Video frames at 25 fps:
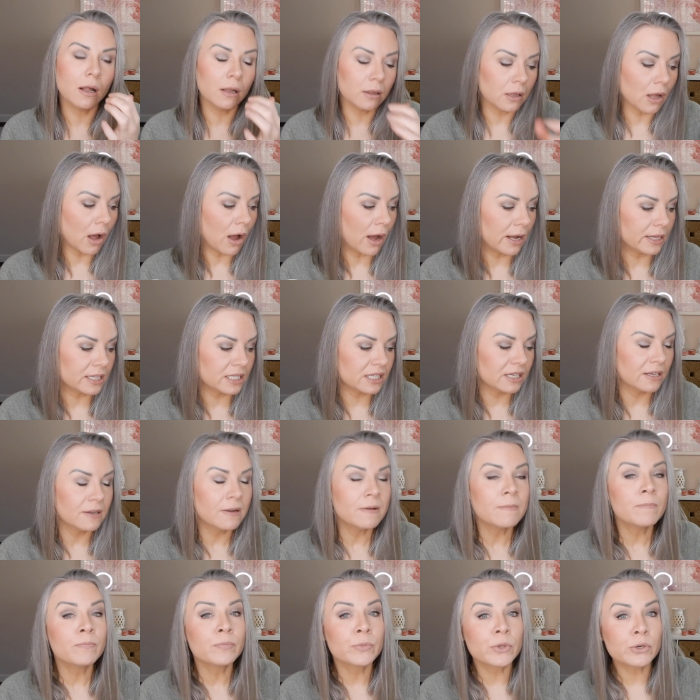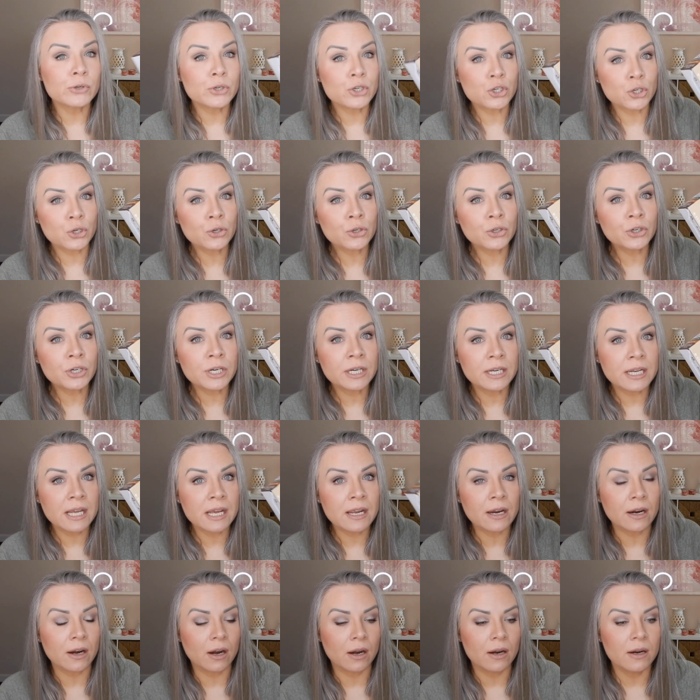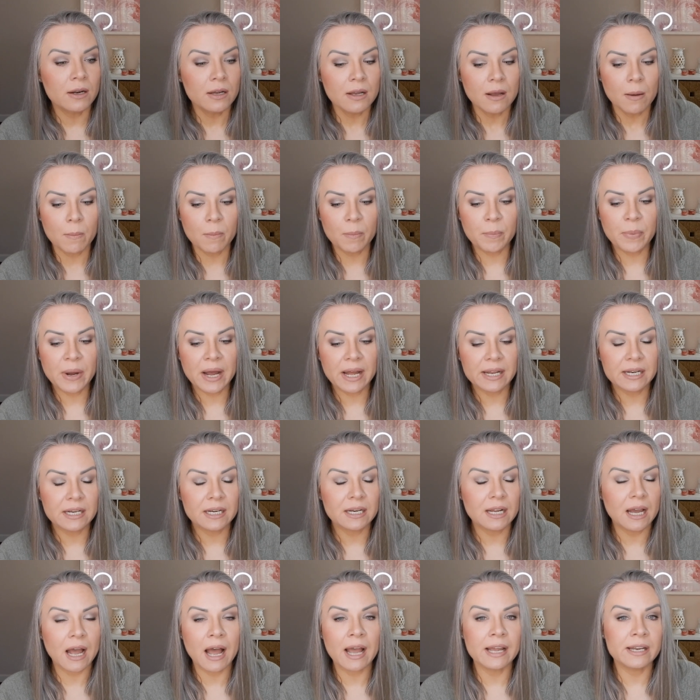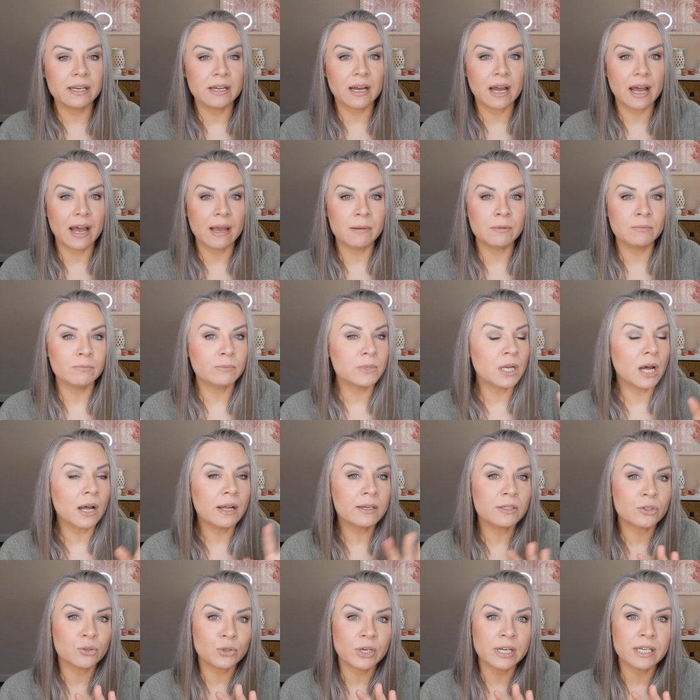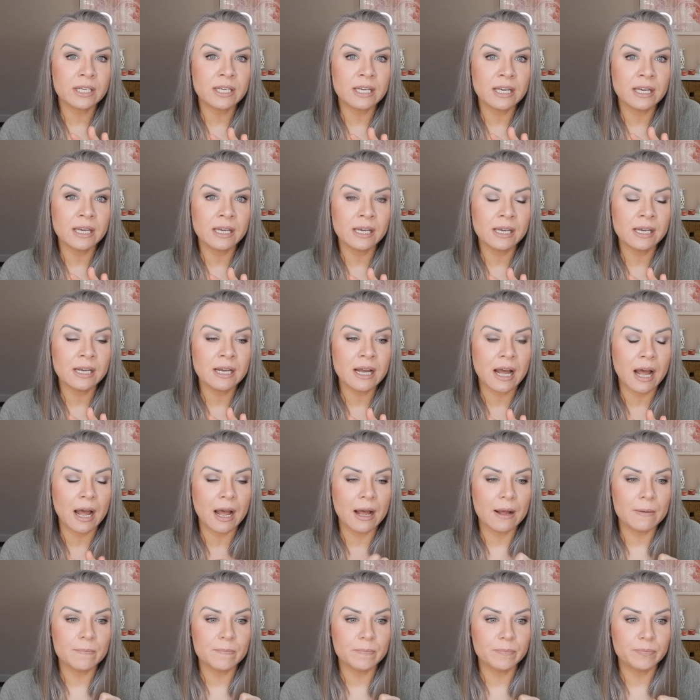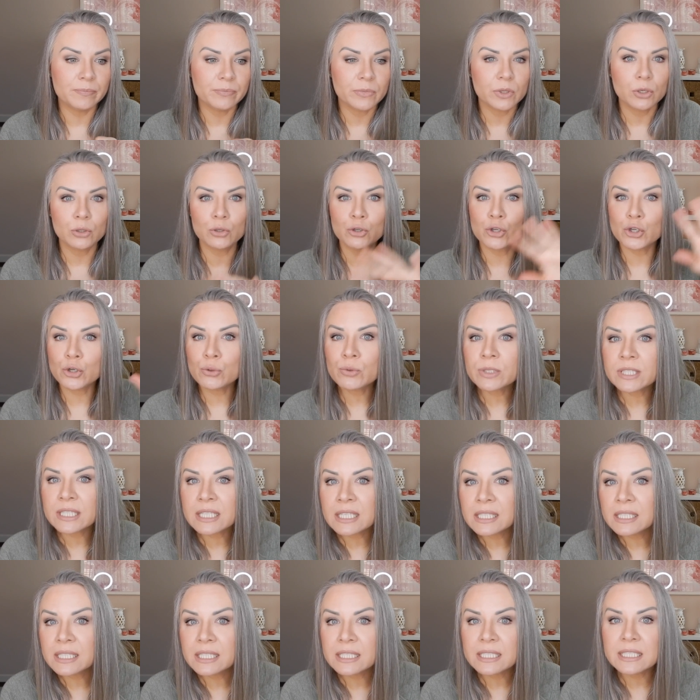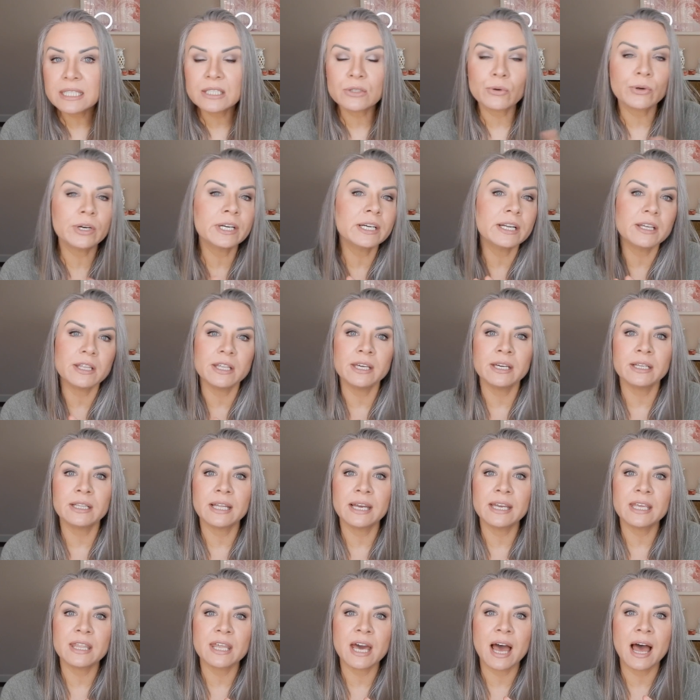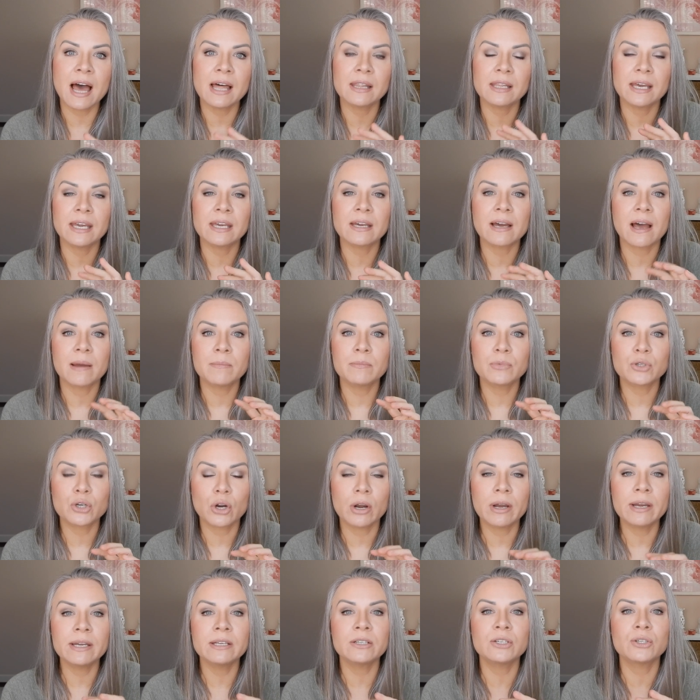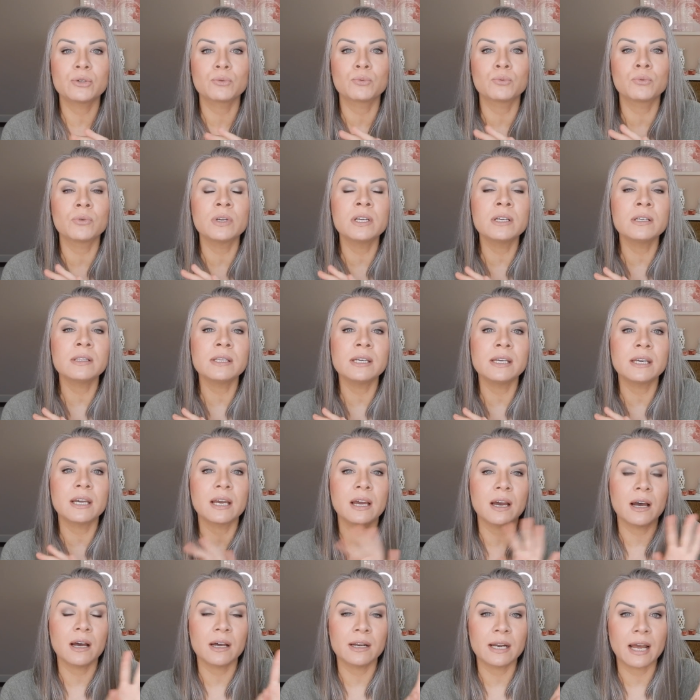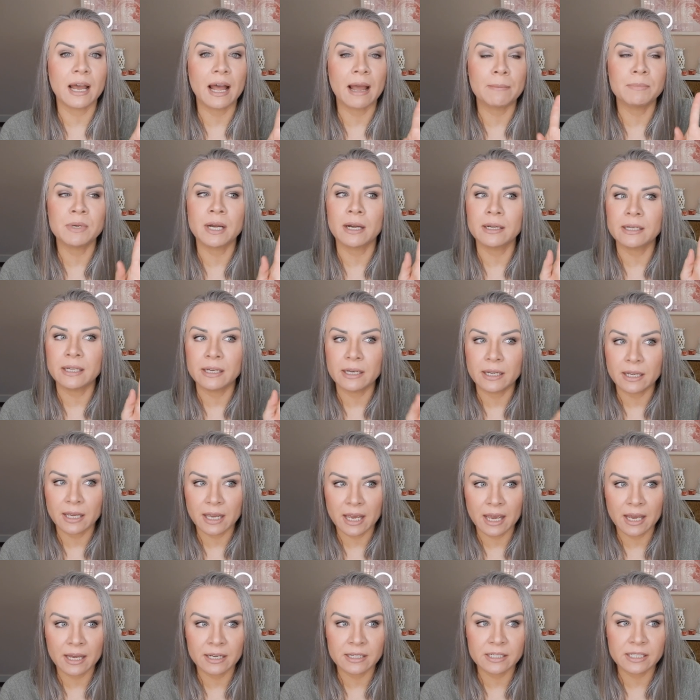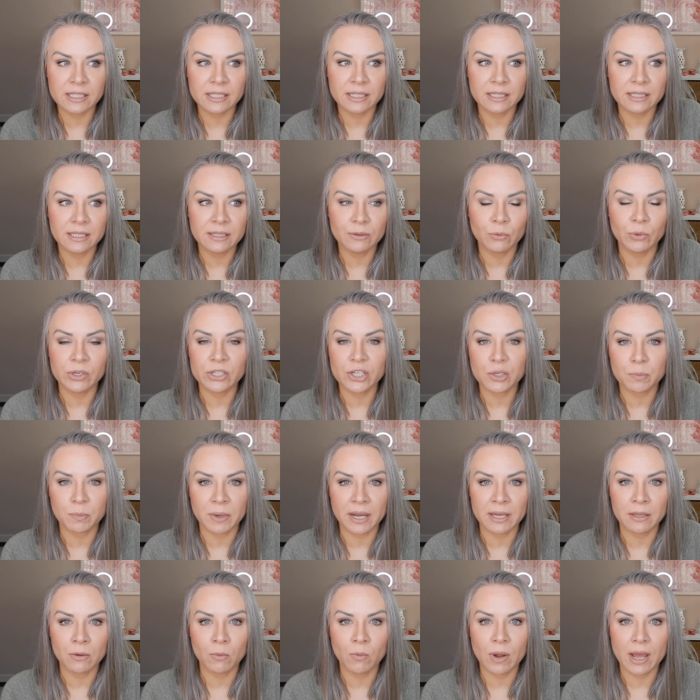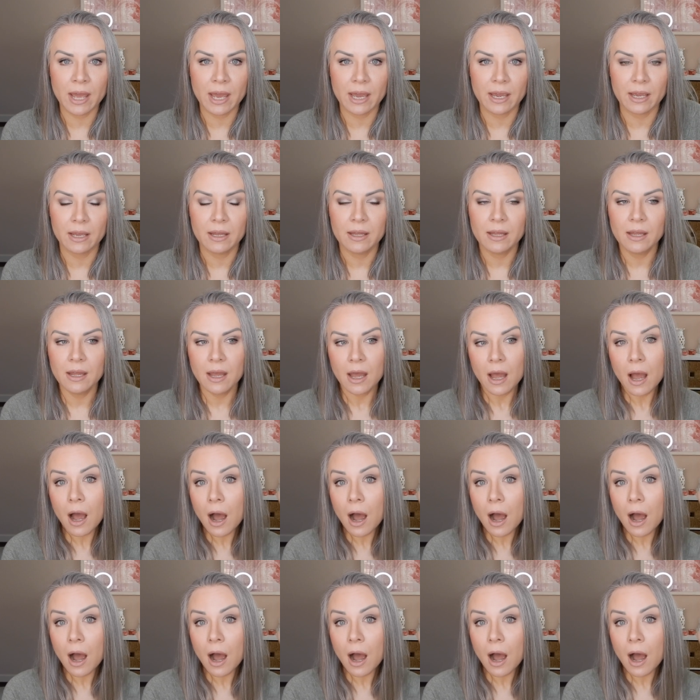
a lot. There's sugar in here, but I, I'm not drinking um, juices or anything like that. Like I'm trying to really cut out, I'm not eating candy, which by the way,